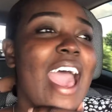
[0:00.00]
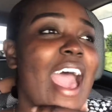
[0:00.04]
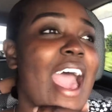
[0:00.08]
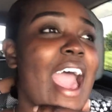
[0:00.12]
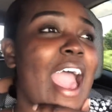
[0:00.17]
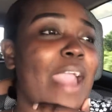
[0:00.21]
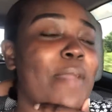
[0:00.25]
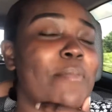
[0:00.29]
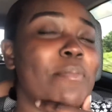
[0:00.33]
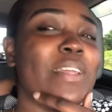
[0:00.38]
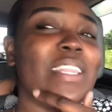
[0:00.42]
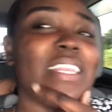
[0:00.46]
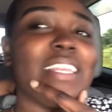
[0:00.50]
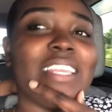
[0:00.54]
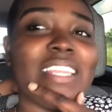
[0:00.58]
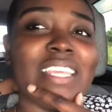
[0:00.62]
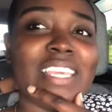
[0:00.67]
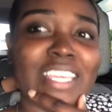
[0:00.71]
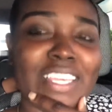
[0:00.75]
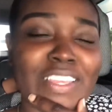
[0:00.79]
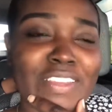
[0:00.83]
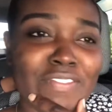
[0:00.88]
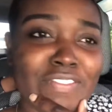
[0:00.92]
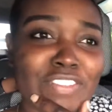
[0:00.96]
I
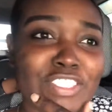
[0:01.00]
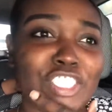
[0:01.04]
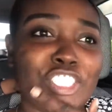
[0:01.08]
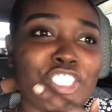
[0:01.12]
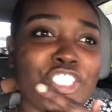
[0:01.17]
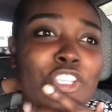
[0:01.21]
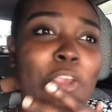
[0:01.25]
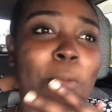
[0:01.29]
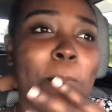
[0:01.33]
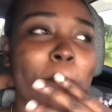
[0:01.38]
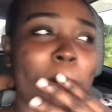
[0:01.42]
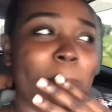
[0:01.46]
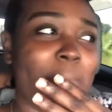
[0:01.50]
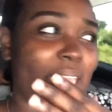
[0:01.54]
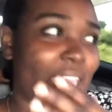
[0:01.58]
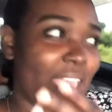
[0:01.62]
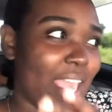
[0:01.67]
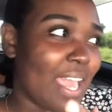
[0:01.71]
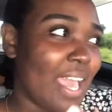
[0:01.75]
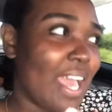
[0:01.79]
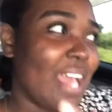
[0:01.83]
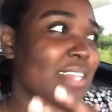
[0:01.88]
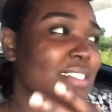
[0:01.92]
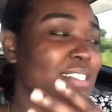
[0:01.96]
believe
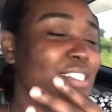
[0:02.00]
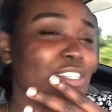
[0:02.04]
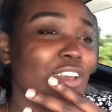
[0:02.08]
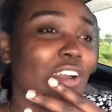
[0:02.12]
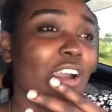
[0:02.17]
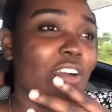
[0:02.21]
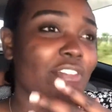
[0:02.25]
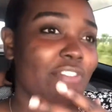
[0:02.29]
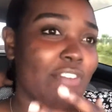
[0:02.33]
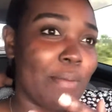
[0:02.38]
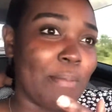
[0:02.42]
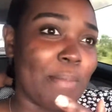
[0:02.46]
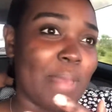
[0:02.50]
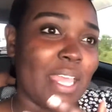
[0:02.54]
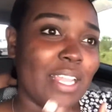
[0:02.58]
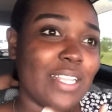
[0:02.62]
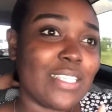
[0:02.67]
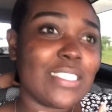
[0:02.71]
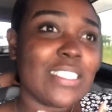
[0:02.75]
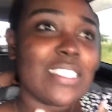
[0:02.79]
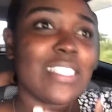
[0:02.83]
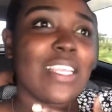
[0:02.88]
Jamaica's government